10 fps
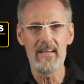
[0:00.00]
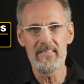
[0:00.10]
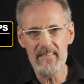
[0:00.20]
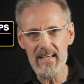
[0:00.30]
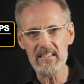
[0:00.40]

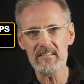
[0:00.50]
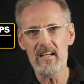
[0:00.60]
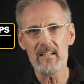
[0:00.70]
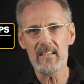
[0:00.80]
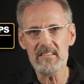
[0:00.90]
Next,
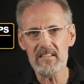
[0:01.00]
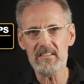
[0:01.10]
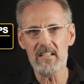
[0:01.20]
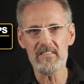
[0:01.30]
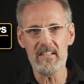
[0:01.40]
let's
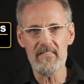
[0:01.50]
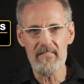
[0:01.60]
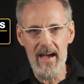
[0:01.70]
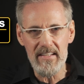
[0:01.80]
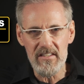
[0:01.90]
discuss the
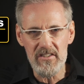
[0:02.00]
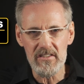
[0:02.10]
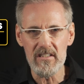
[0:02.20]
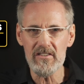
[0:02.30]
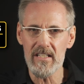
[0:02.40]

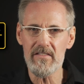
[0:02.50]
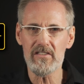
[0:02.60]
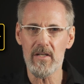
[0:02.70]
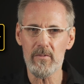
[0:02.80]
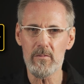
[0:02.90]
advantages longevity
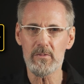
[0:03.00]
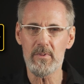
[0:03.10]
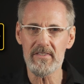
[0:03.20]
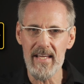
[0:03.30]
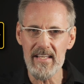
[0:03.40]
supplements
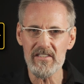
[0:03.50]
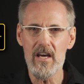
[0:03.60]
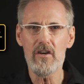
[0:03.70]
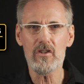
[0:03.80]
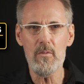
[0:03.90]
possess
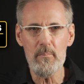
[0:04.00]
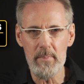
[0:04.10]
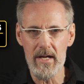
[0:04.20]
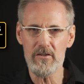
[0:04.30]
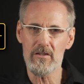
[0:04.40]

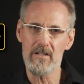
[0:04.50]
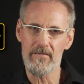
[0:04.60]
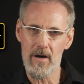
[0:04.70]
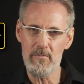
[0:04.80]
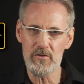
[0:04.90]
compared to their
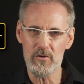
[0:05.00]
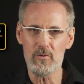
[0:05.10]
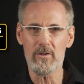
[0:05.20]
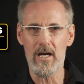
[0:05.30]
pharmaceutical